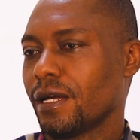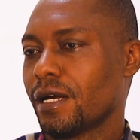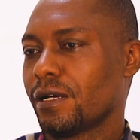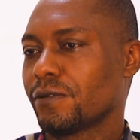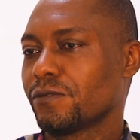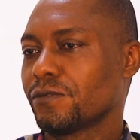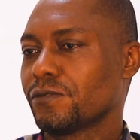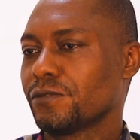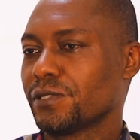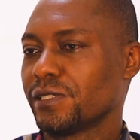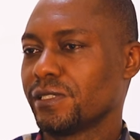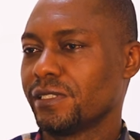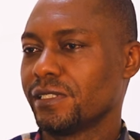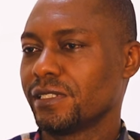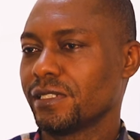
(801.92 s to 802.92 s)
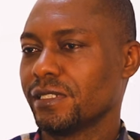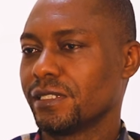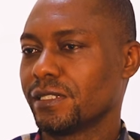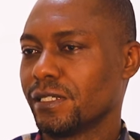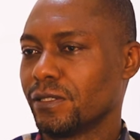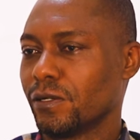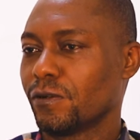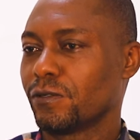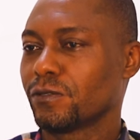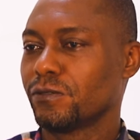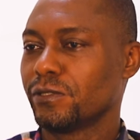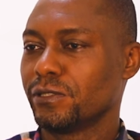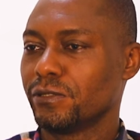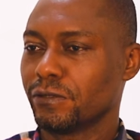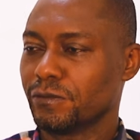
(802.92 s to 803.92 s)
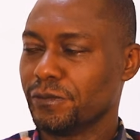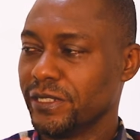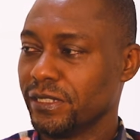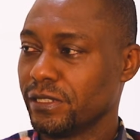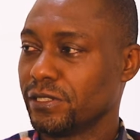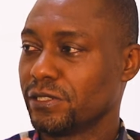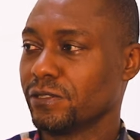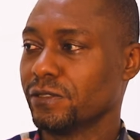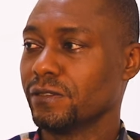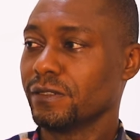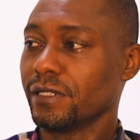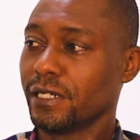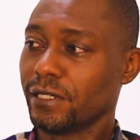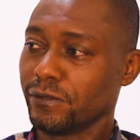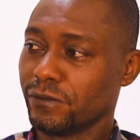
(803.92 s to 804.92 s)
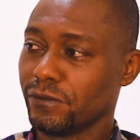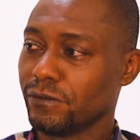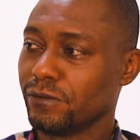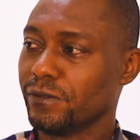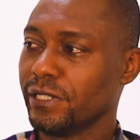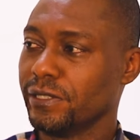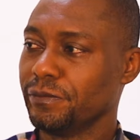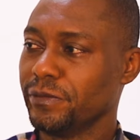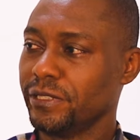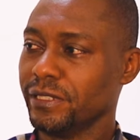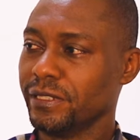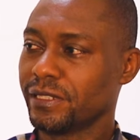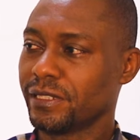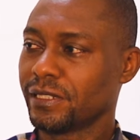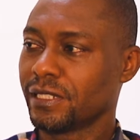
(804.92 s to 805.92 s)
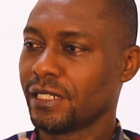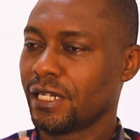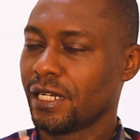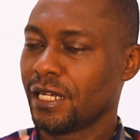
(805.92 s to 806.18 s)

Argungu series is an ongoing documentation on Argungu Emirates.